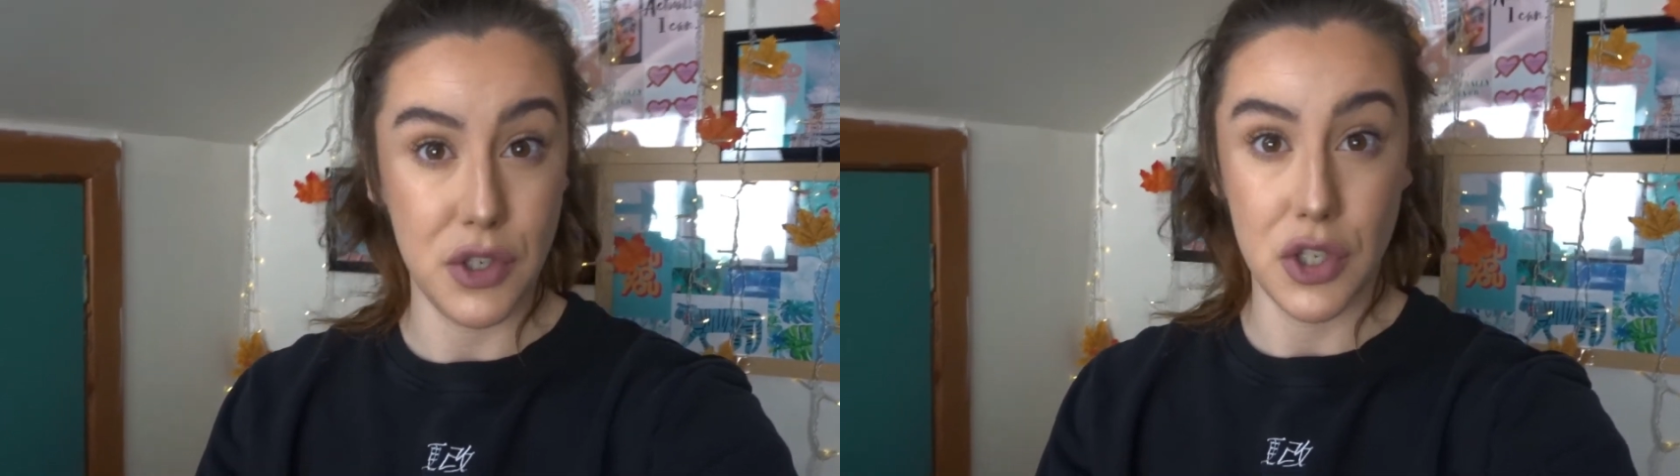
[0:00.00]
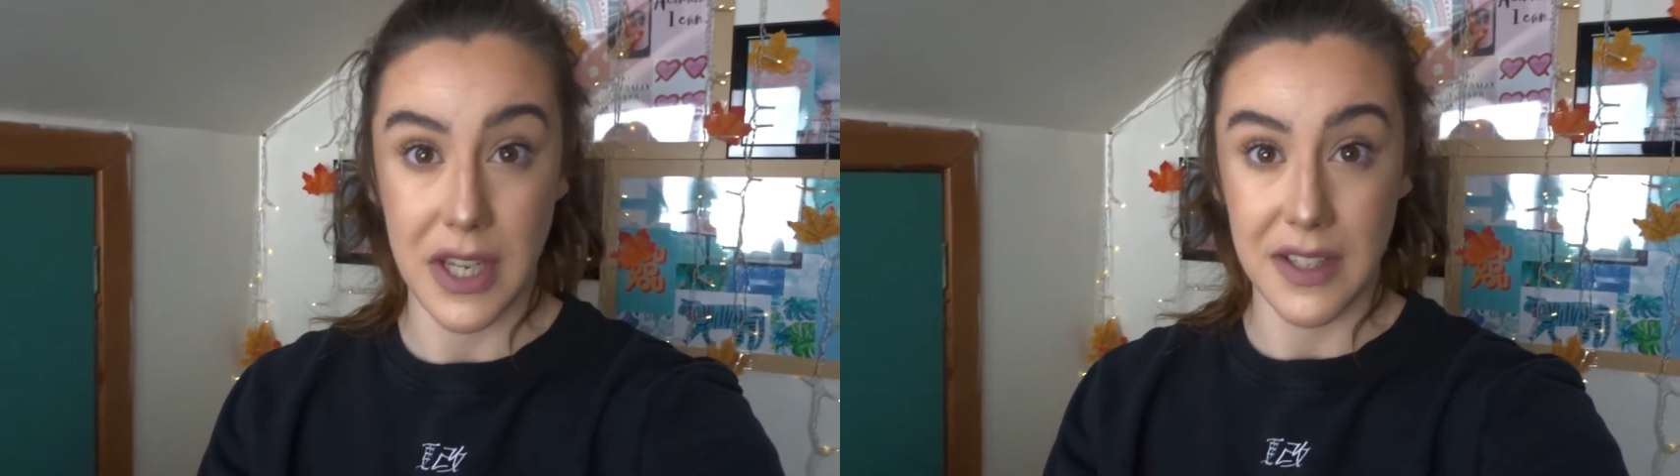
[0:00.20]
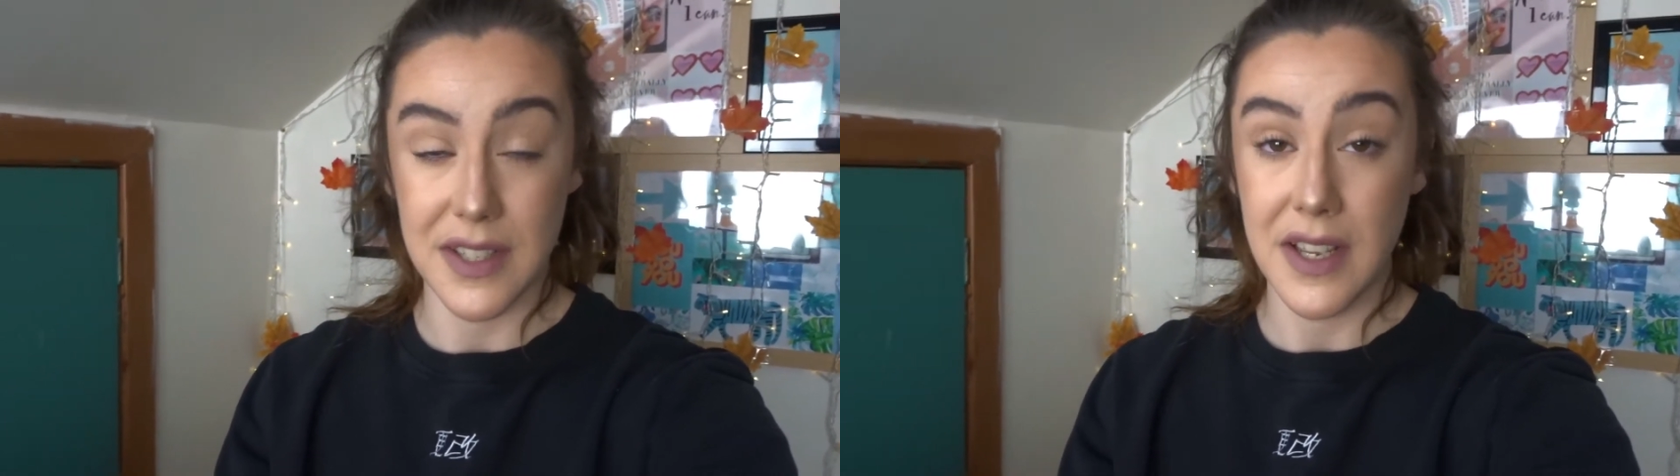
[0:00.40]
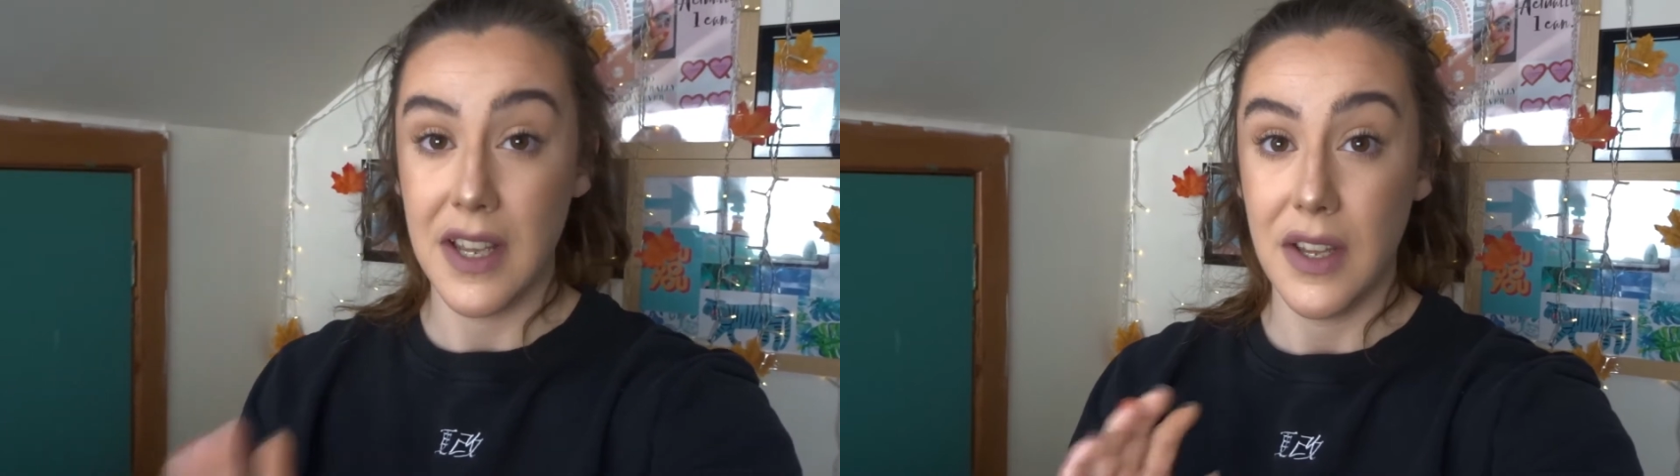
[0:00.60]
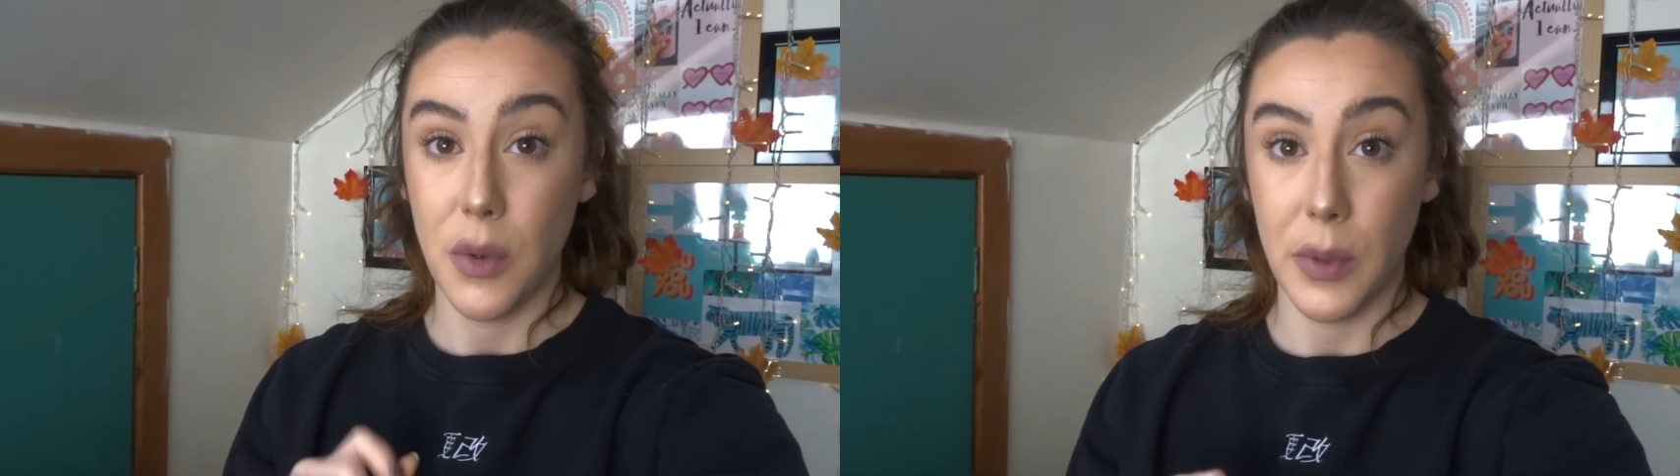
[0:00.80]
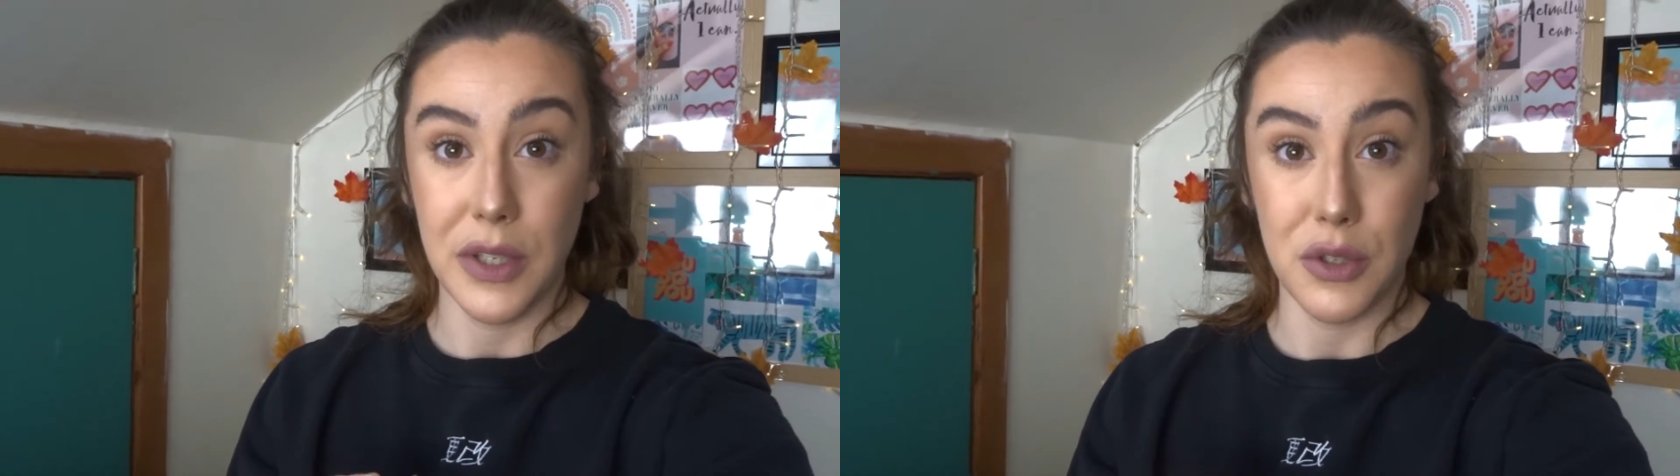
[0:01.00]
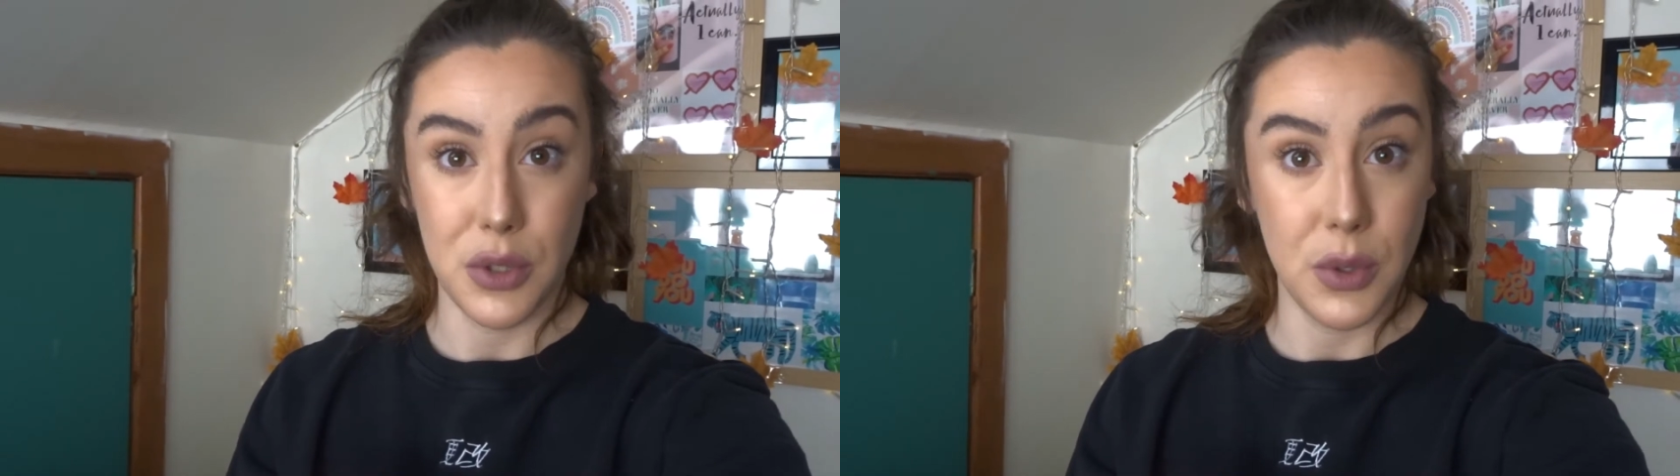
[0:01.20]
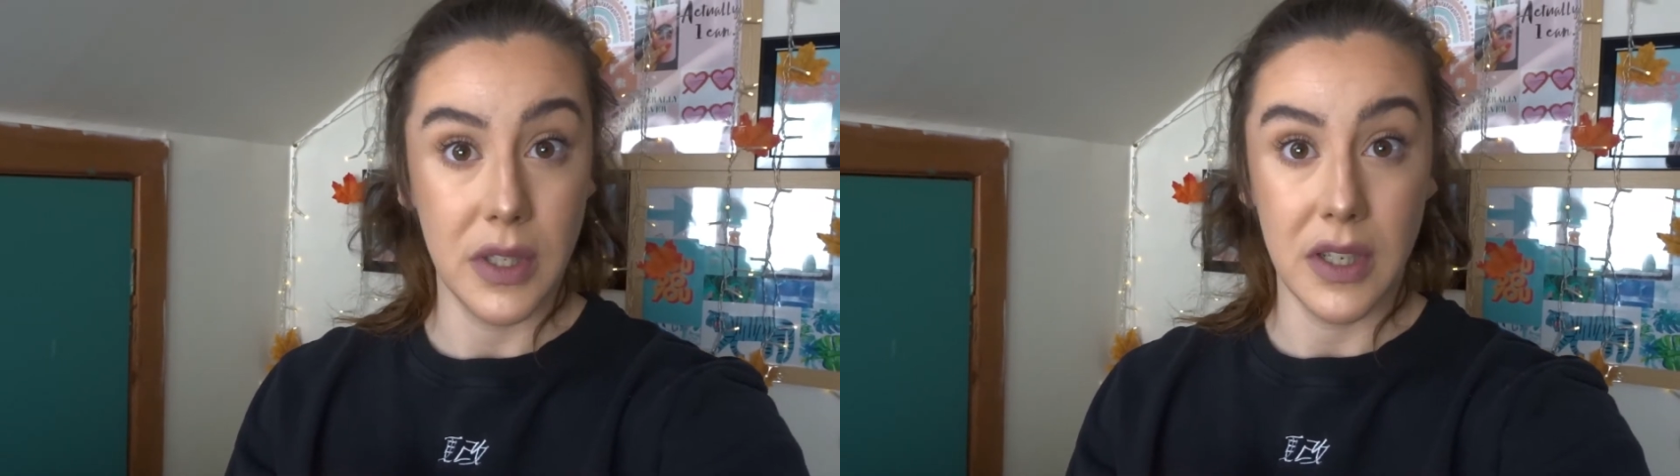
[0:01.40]
shades when you're
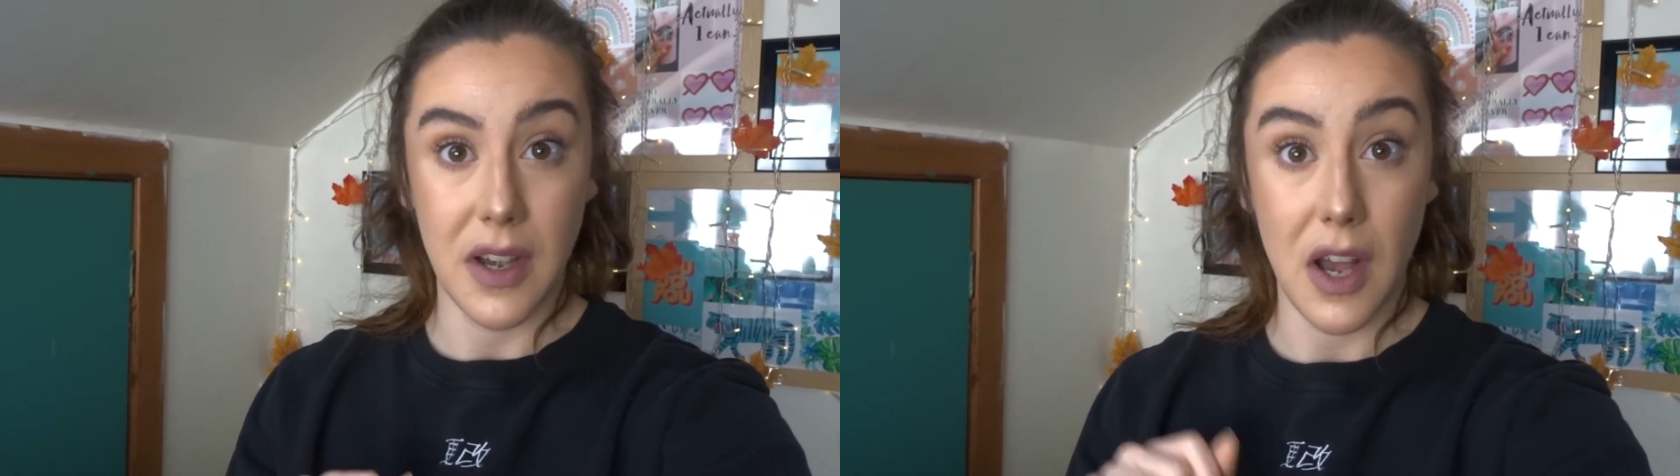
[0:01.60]
doing